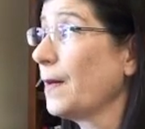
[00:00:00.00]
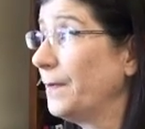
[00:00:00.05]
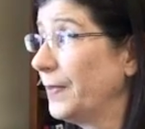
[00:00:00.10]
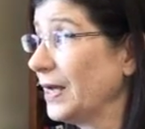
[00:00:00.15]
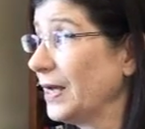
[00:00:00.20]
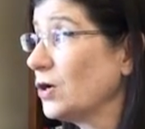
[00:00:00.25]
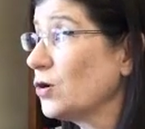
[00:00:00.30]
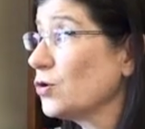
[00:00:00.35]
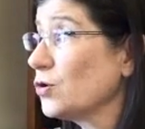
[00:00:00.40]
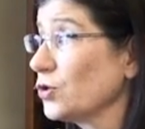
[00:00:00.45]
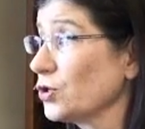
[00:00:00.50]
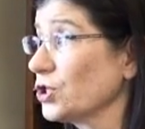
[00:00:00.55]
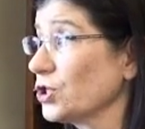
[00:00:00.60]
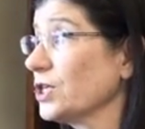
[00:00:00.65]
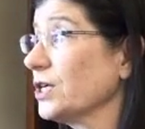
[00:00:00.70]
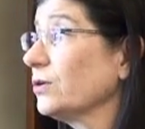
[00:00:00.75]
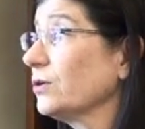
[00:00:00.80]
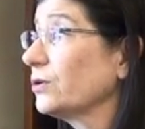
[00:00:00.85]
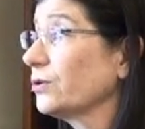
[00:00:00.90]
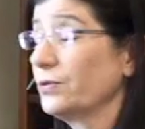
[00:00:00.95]
pick or
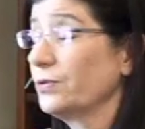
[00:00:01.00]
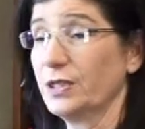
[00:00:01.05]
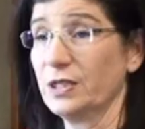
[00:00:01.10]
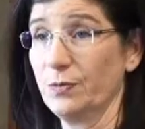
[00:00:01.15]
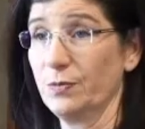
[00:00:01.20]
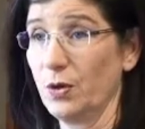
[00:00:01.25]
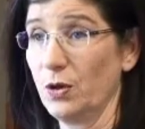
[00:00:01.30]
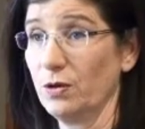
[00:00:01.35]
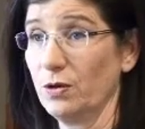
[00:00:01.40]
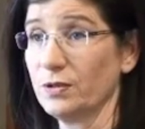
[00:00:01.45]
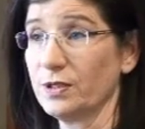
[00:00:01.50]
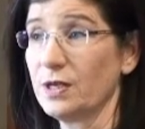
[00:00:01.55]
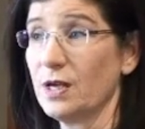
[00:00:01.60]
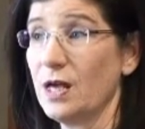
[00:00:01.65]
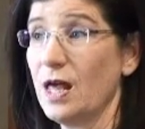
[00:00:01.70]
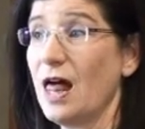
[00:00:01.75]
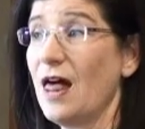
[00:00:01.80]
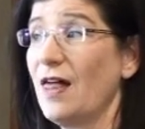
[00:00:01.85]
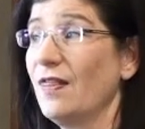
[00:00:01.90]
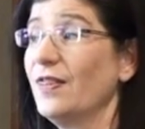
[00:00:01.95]
share
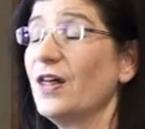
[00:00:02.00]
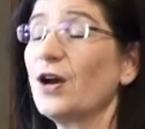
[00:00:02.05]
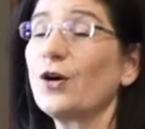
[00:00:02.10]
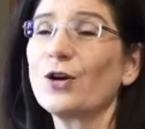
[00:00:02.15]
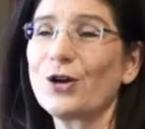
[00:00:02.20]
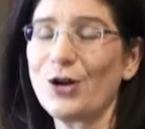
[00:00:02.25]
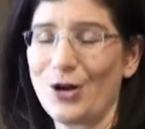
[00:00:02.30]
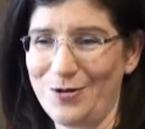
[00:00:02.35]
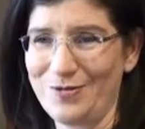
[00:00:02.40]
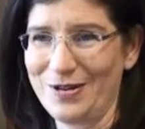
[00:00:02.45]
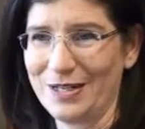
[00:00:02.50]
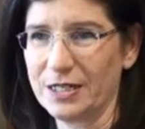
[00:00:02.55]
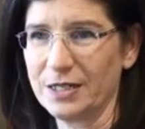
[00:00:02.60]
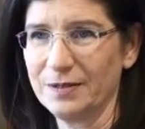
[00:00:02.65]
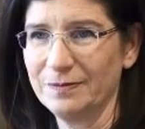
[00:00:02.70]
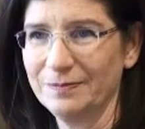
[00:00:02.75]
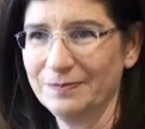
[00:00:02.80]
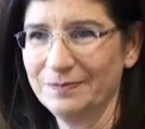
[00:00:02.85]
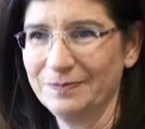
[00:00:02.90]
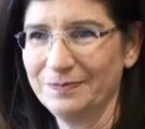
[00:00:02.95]
crucibles that are
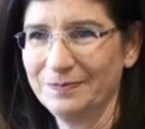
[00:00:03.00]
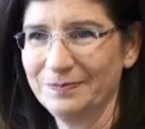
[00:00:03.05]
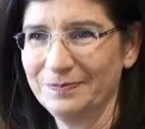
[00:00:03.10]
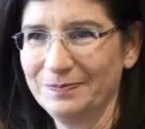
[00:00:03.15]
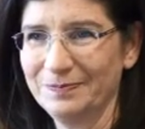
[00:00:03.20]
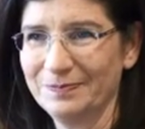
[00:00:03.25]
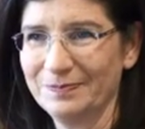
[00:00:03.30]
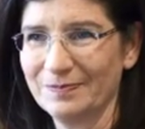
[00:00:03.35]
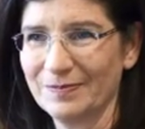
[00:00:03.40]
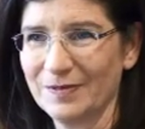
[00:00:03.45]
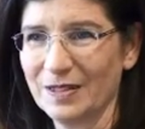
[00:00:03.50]
current. Mm-mm.